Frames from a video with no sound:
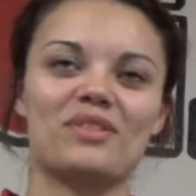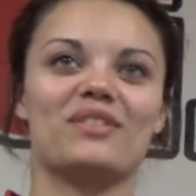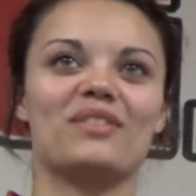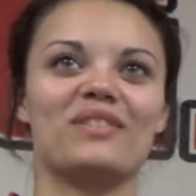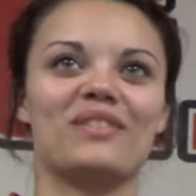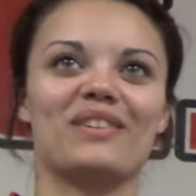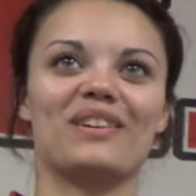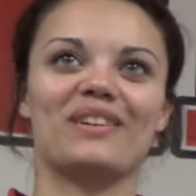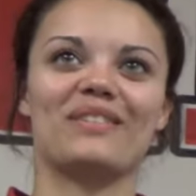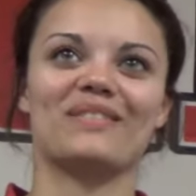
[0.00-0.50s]
to New
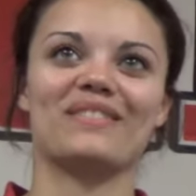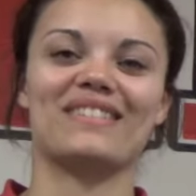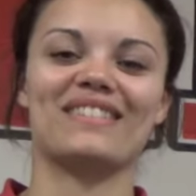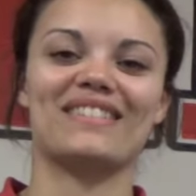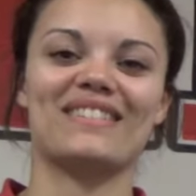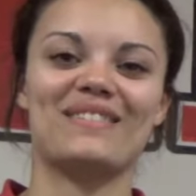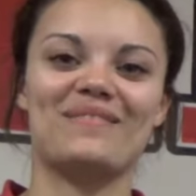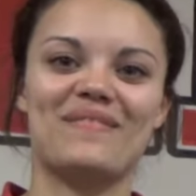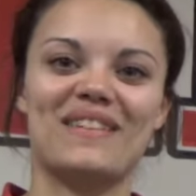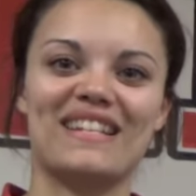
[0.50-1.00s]
York
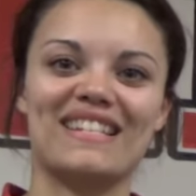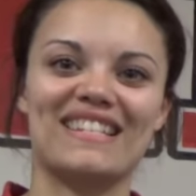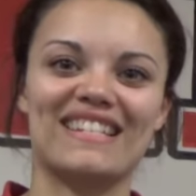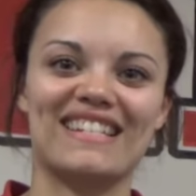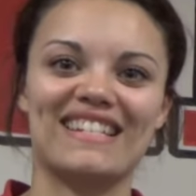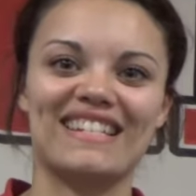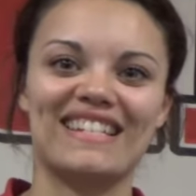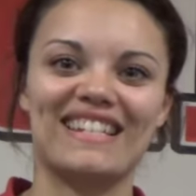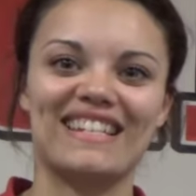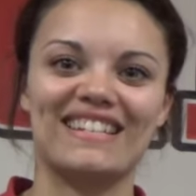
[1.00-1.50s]
was
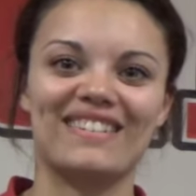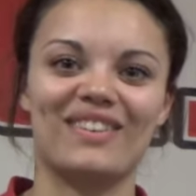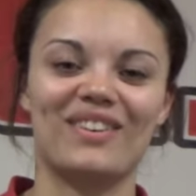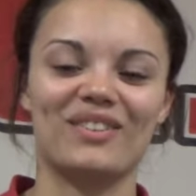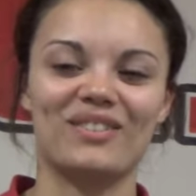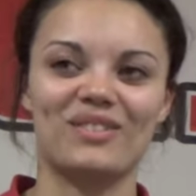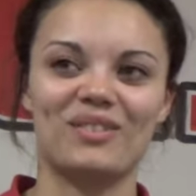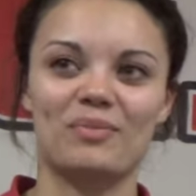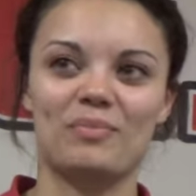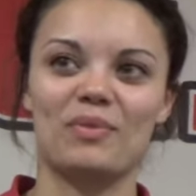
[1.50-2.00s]
amazing, and
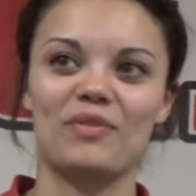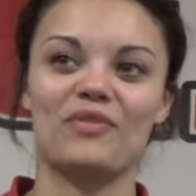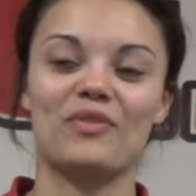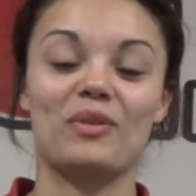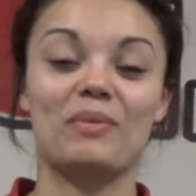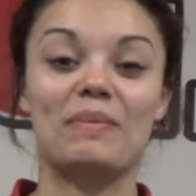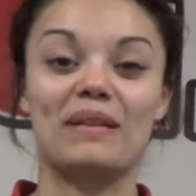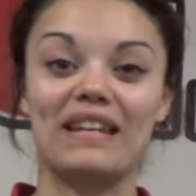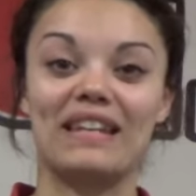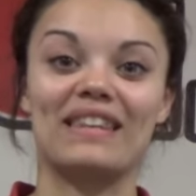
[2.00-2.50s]
also
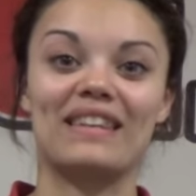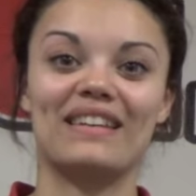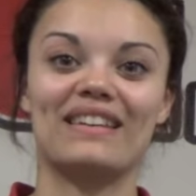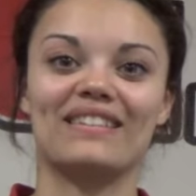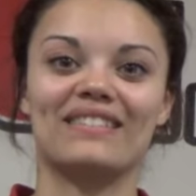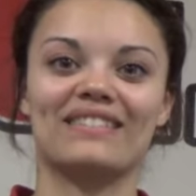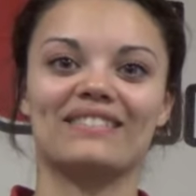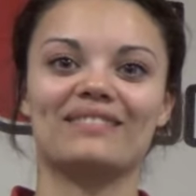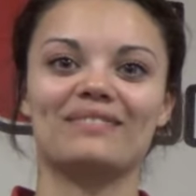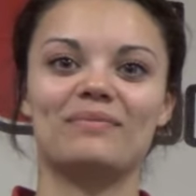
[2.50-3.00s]
performing in the
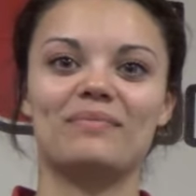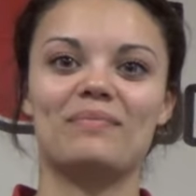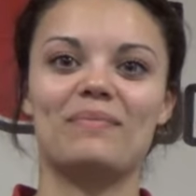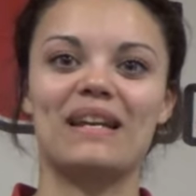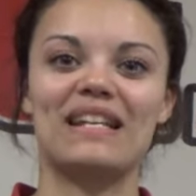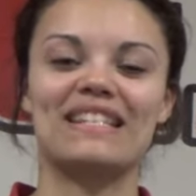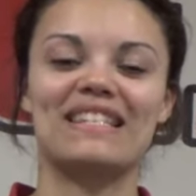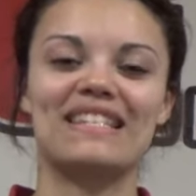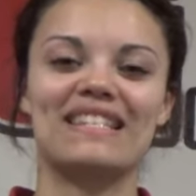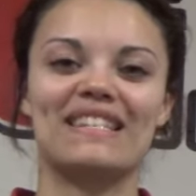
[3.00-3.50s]

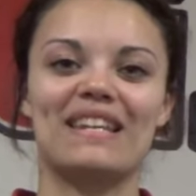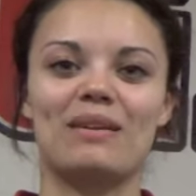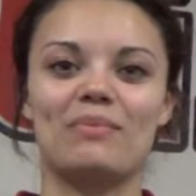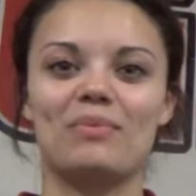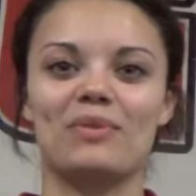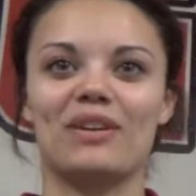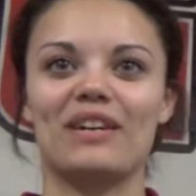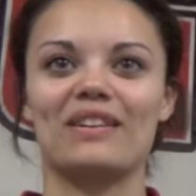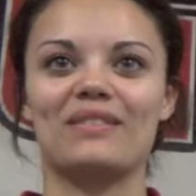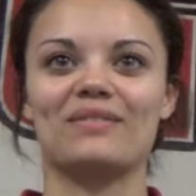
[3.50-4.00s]
Macy's Day
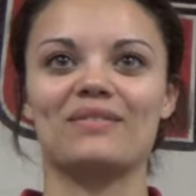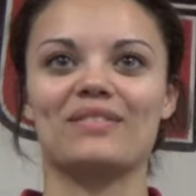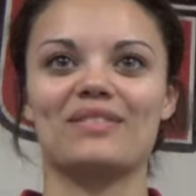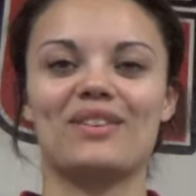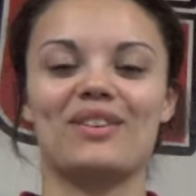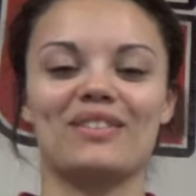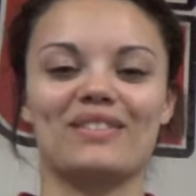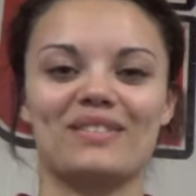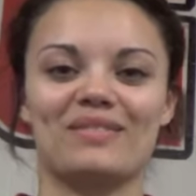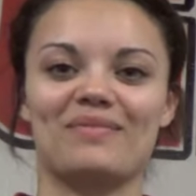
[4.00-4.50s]
Parade was
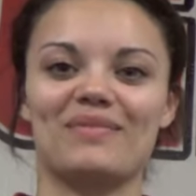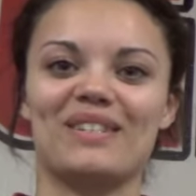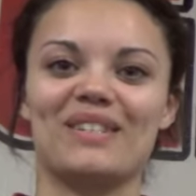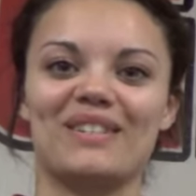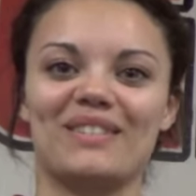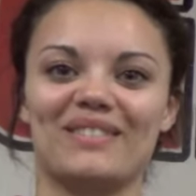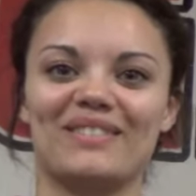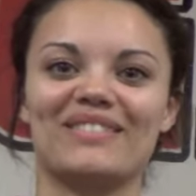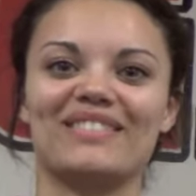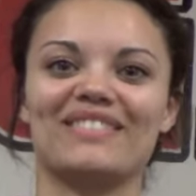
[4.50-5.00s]
awesome too.